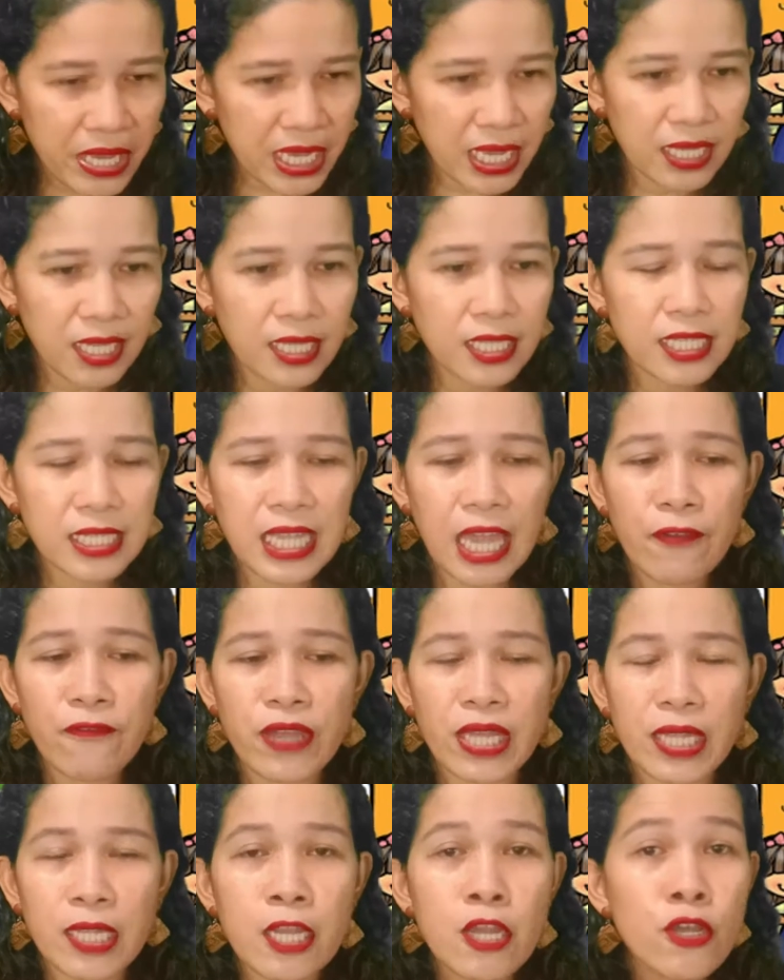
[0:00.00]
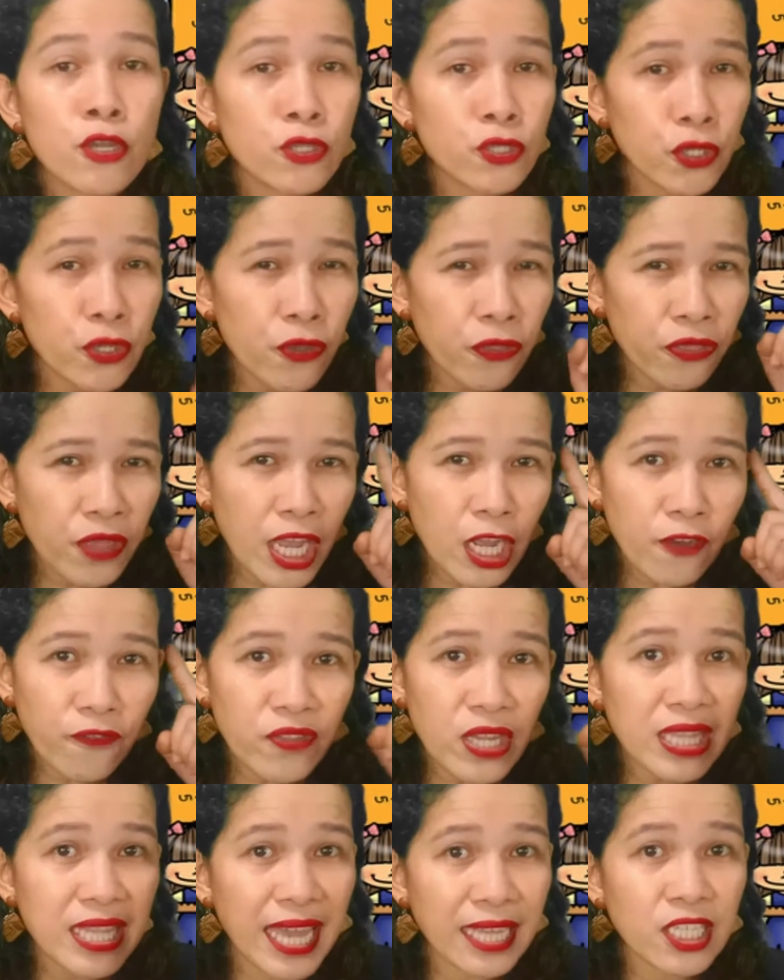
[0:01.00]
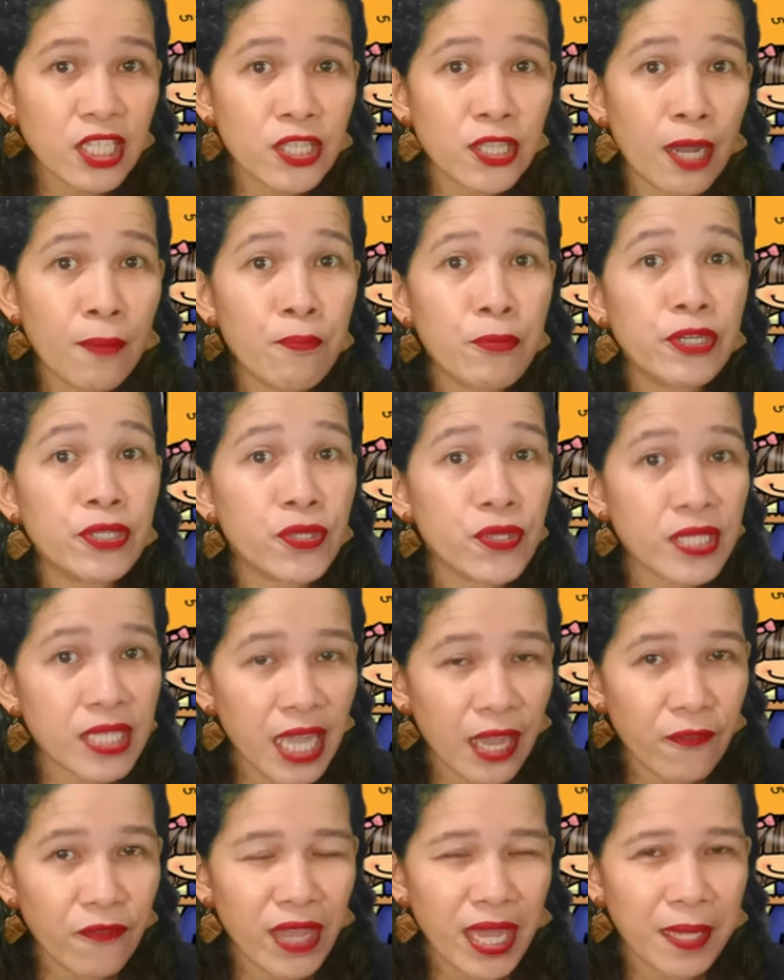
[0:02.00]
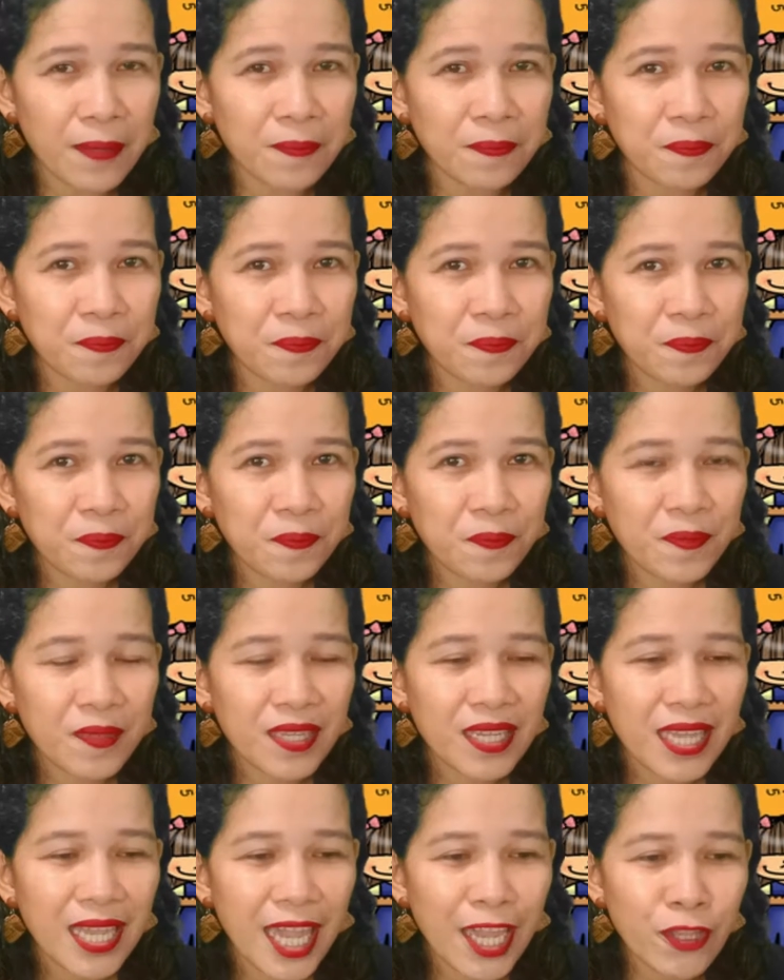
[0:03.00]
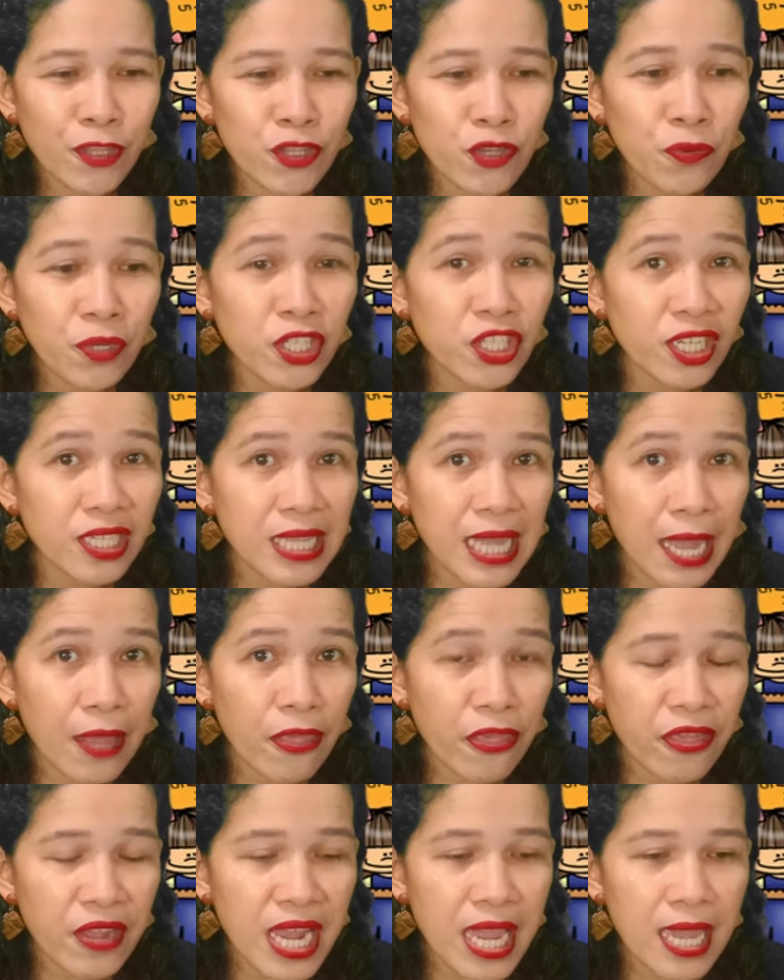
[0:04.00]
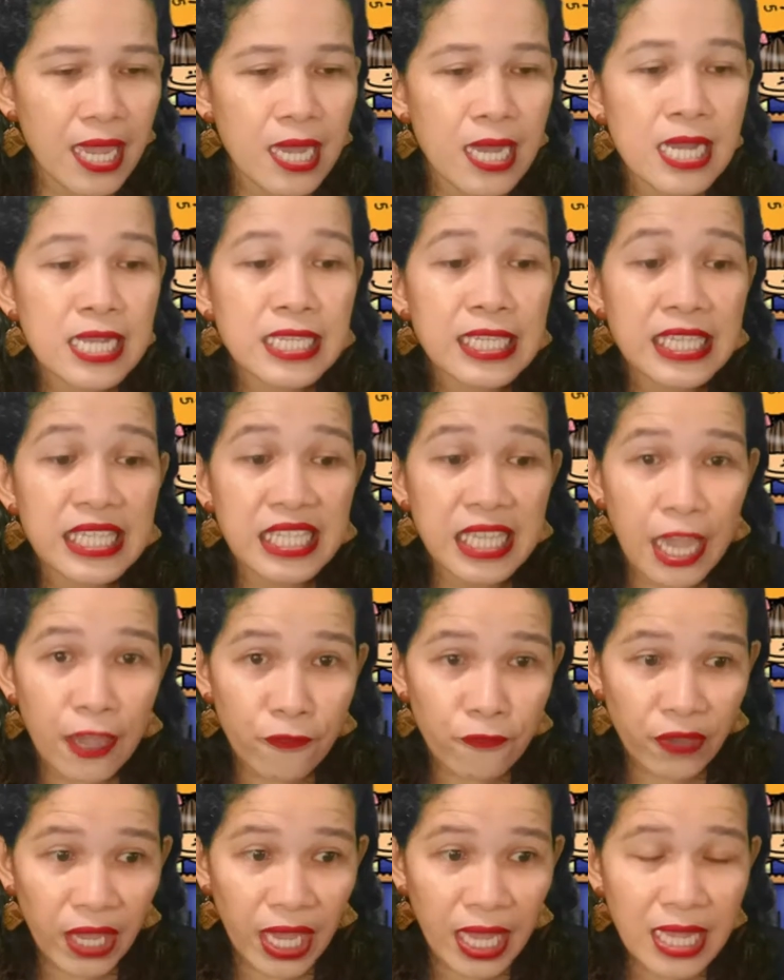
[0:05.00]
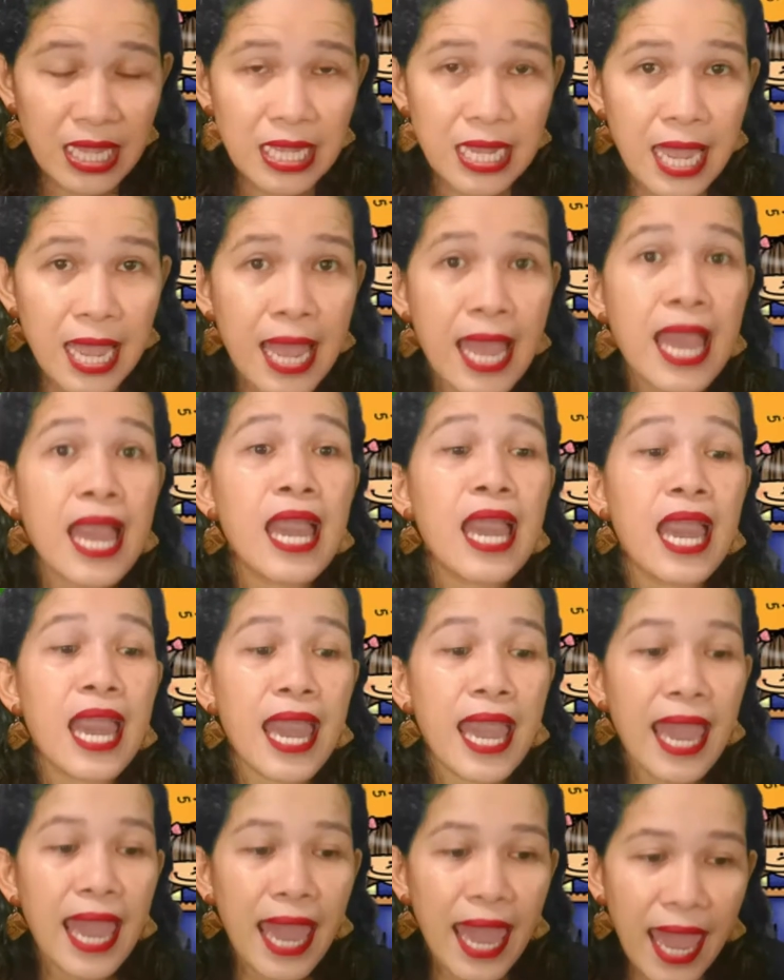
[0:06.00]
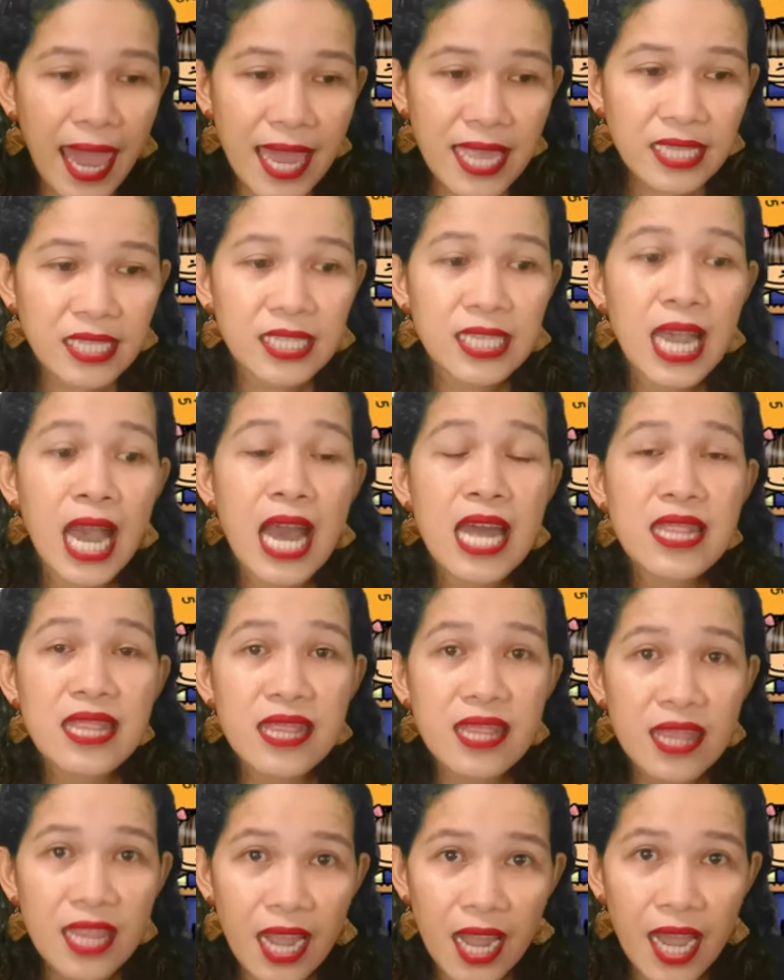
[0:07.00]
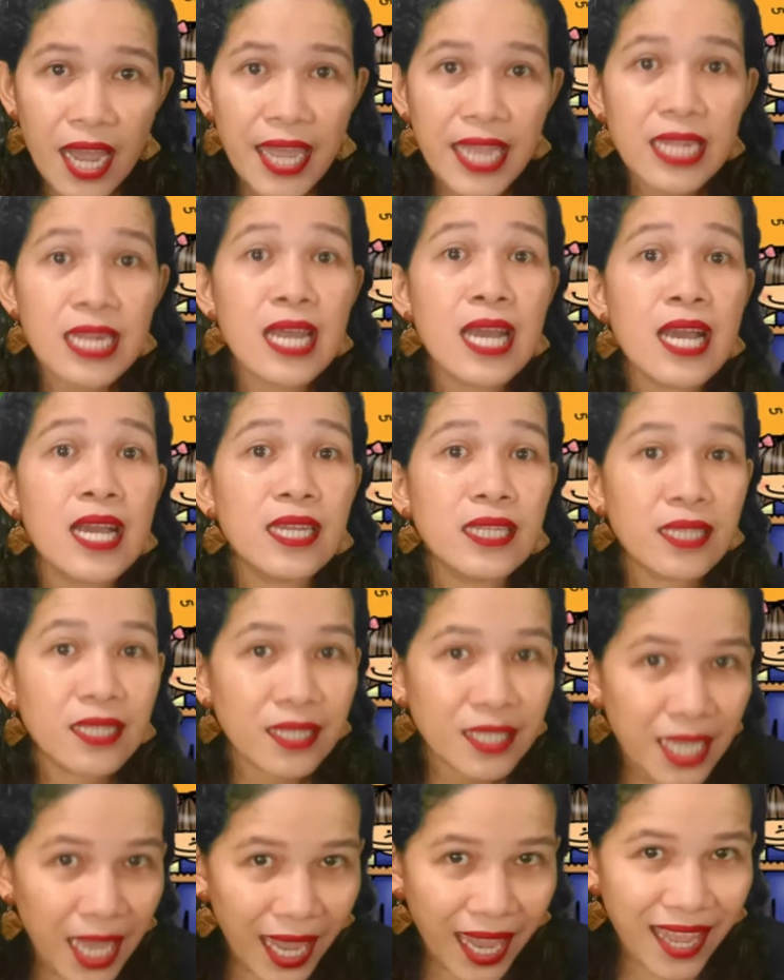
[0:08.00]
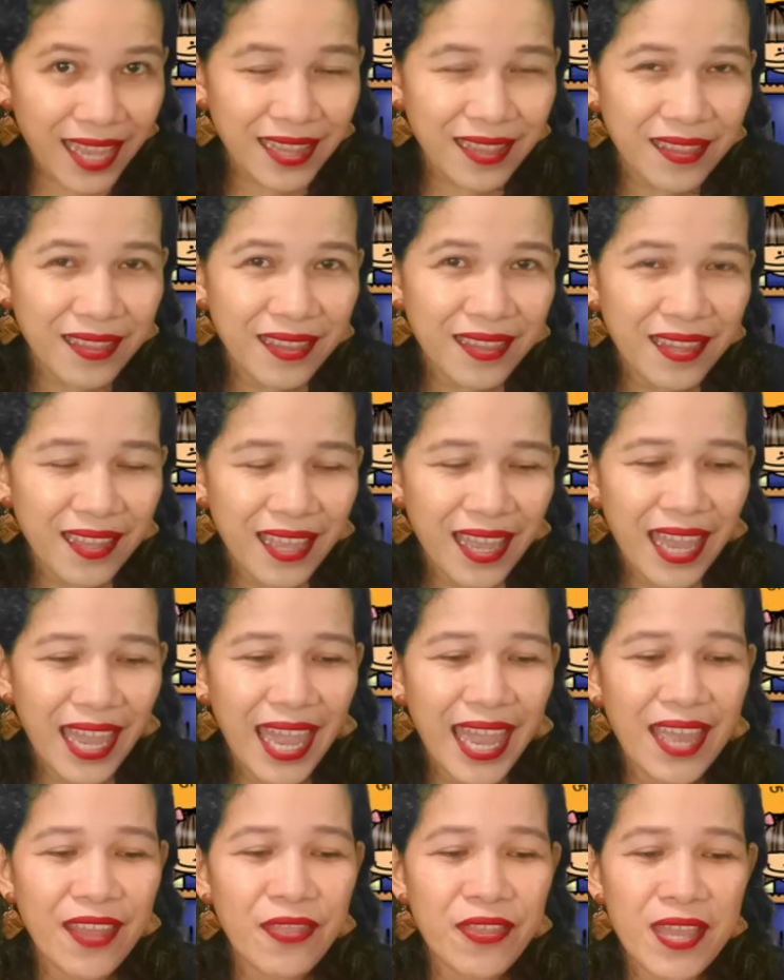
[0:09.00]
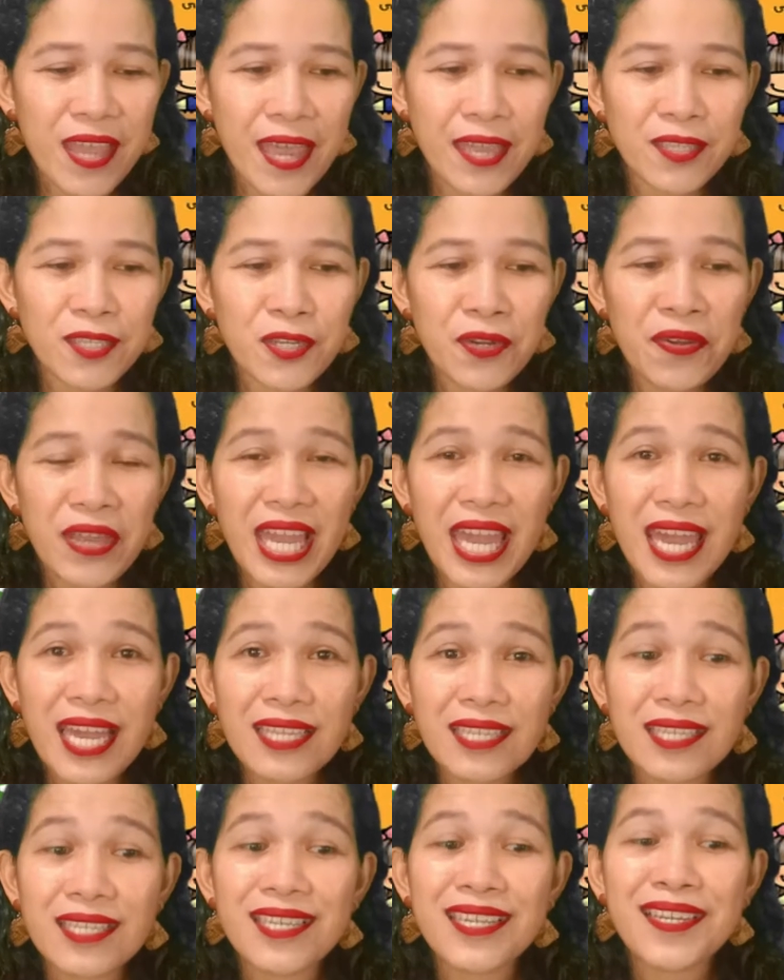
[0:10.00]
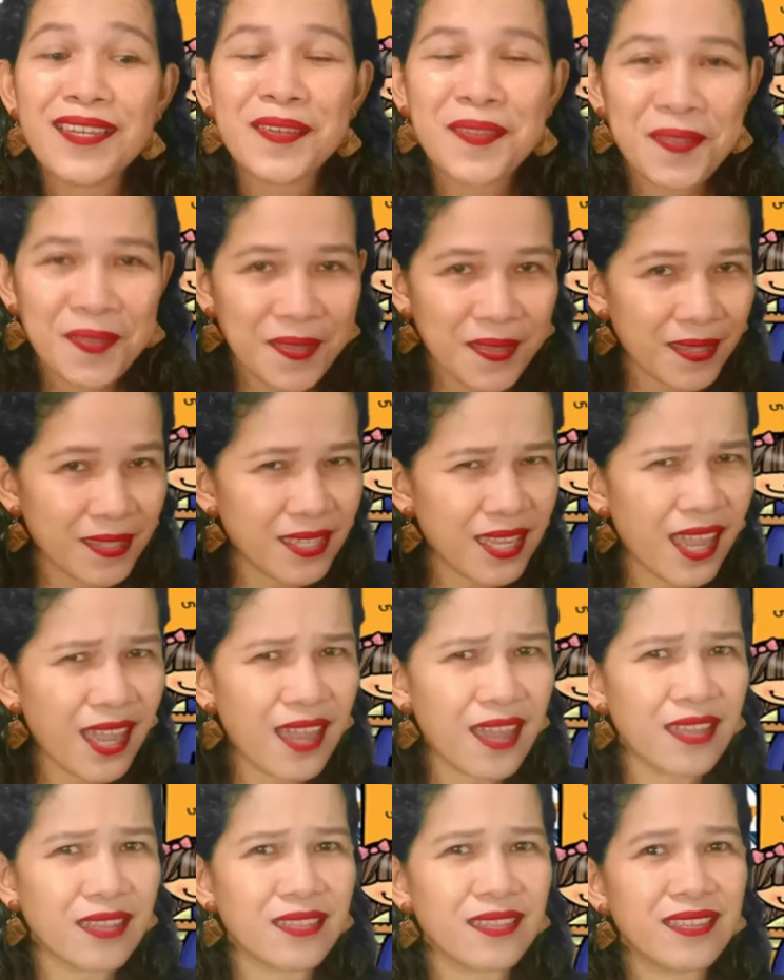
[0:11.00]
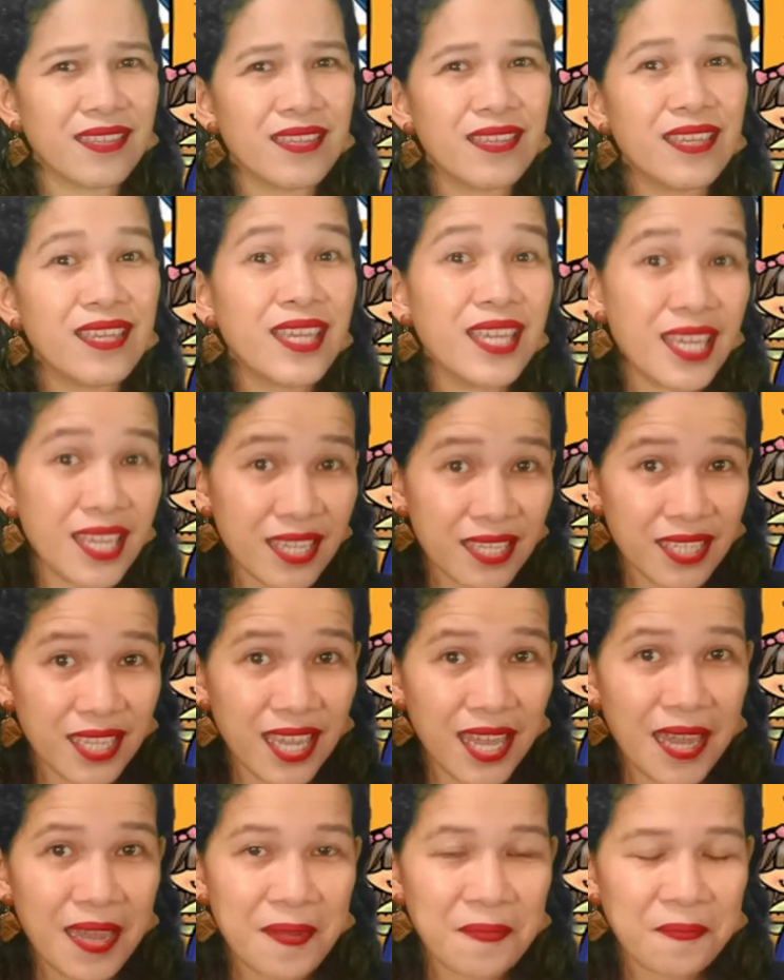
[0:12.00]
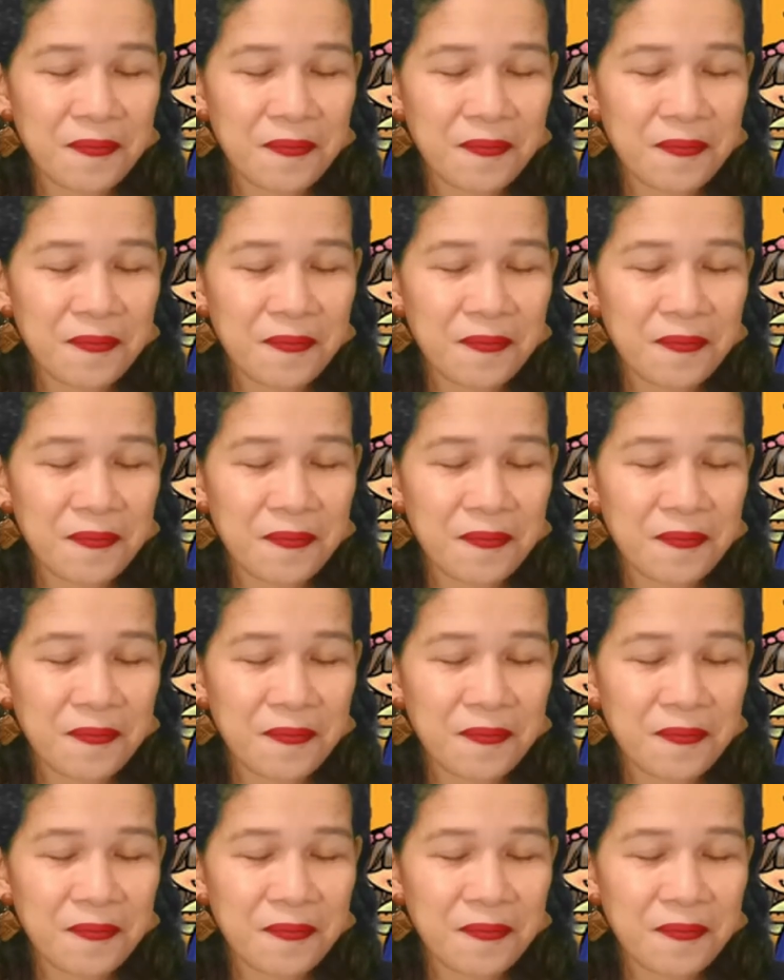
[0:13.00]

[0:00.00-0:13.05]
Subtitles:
good, it's 7. So you think of the next number to 7, and you will just add 3. 7, 8, 9, 10. And the answer is 10. Easy?